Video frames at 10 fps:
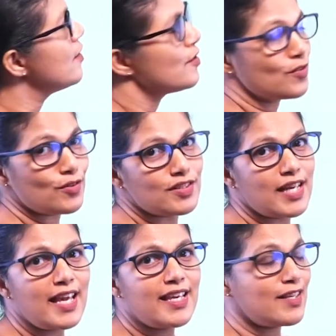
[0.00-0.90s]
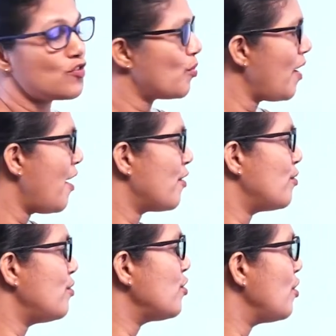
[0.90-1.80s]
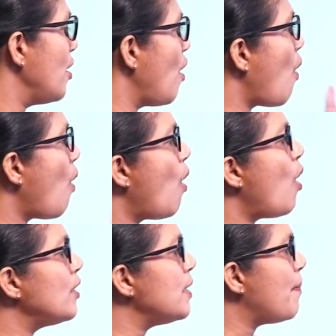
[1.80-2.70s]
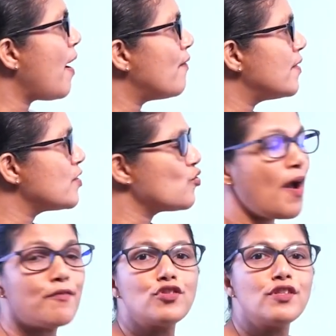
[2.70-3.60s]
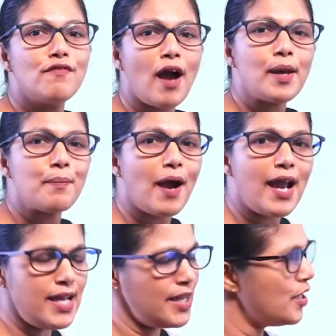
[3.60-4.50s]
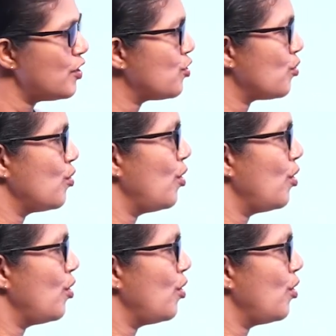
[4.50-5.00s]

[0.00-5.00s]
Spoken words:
So taking square root, all the powers you have to divide by 2.